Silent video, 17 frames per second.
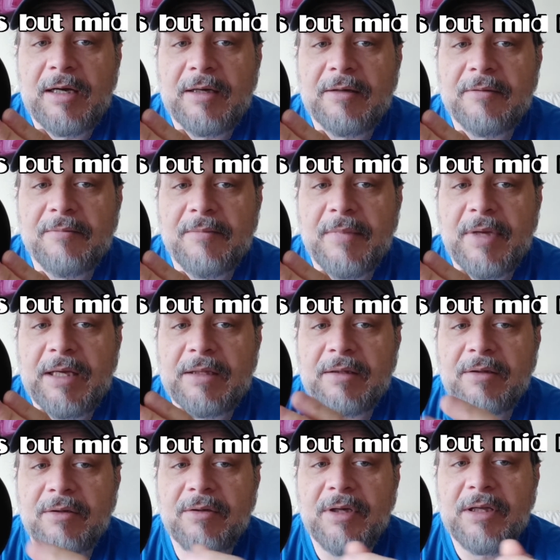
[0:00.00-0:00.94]

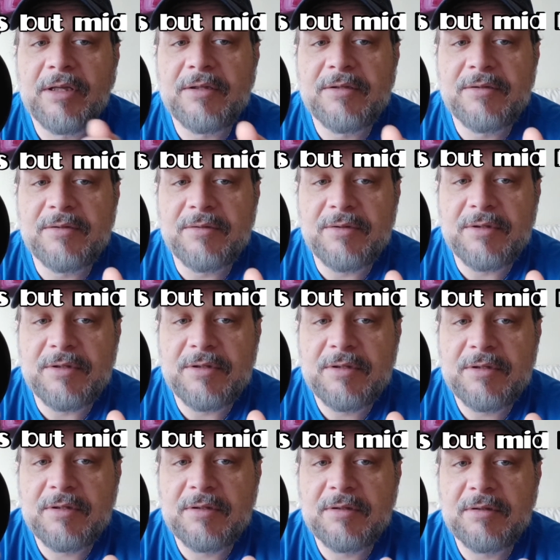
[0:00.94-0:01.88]
and learning to
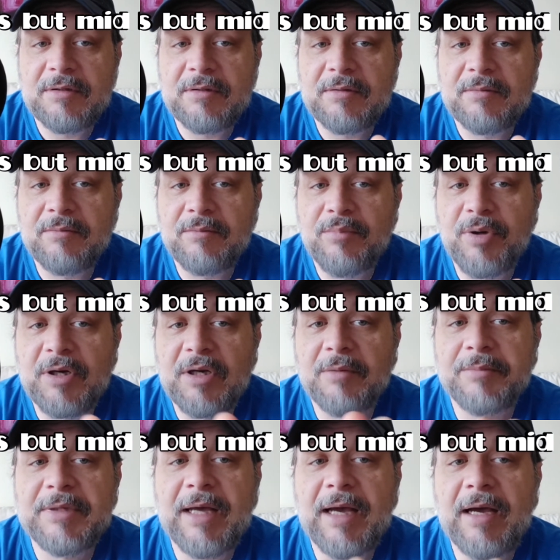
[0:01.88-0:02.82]
just
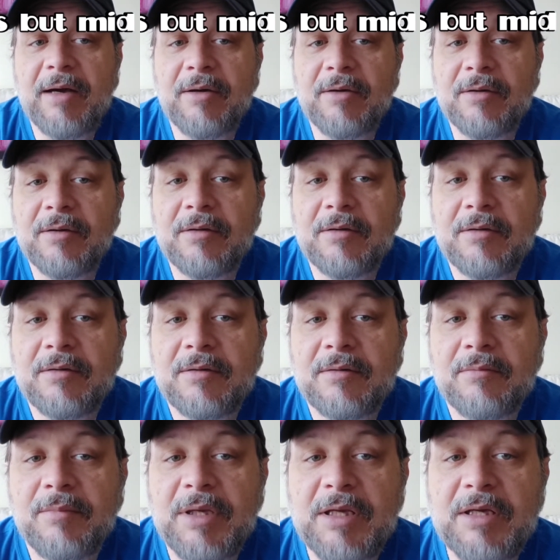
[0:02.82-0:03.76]
bring them down,
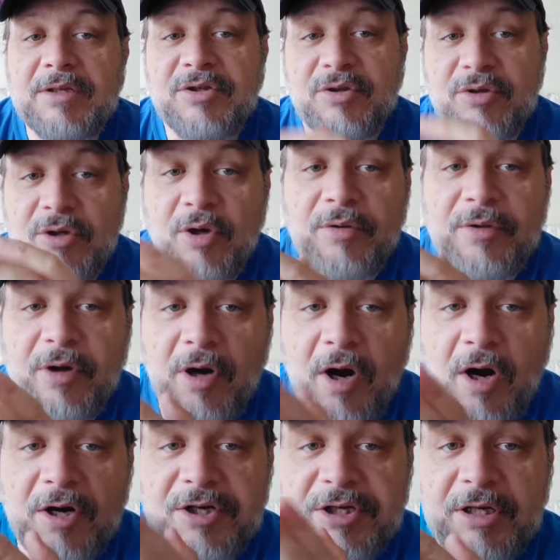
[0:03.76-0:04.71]
because
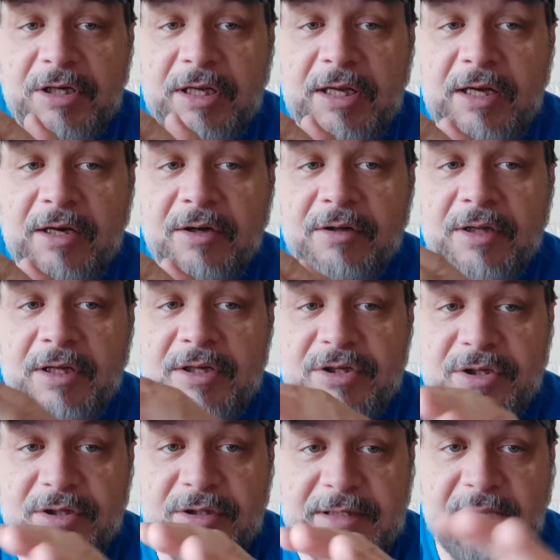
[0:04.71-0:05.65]
they're harsh on here and they
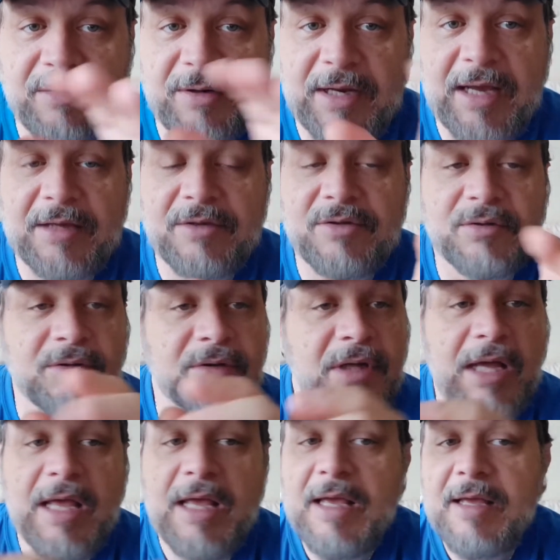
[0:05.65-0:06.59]
should sound
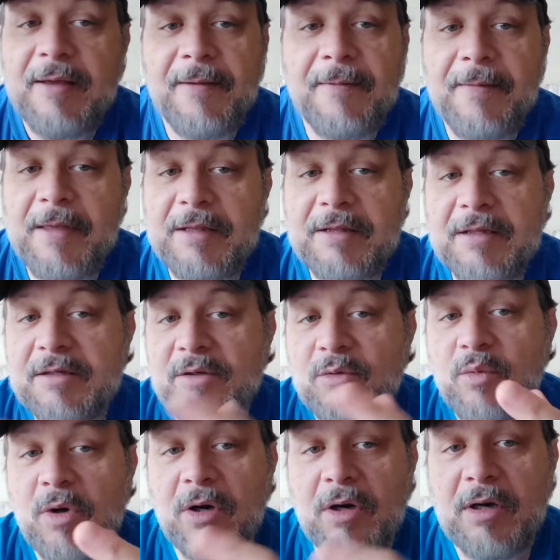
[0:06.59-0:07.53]
natural. It
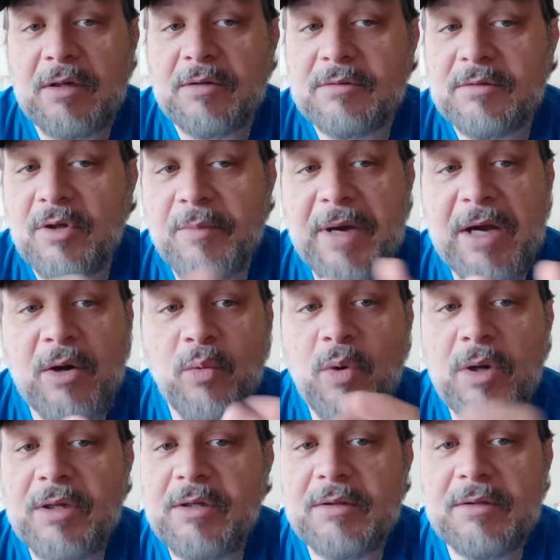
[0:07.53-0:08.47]
doesn't work no
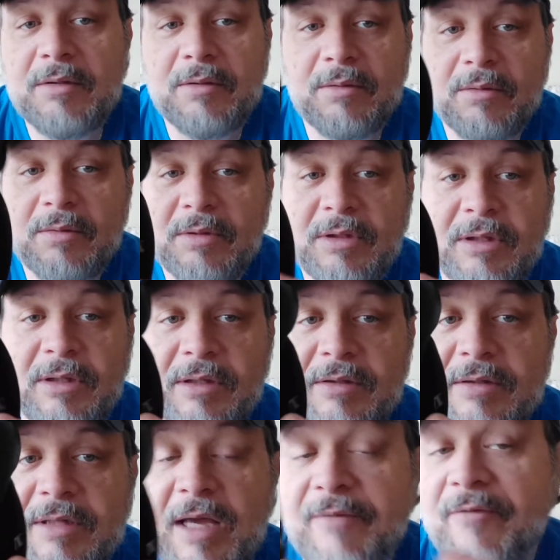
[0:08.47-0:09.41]
matter what you do.
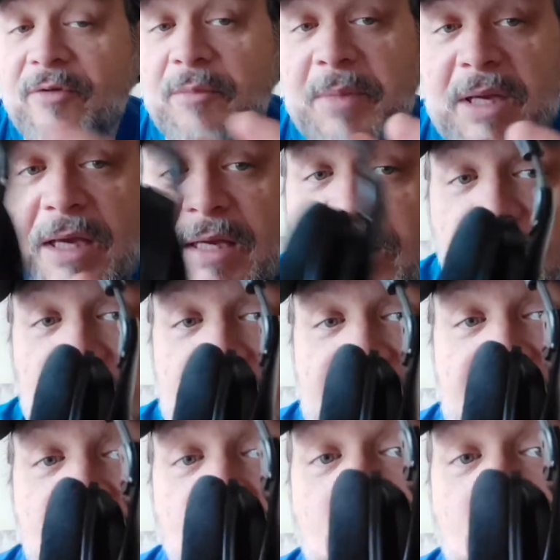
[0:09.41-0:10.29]
Not for me anyways.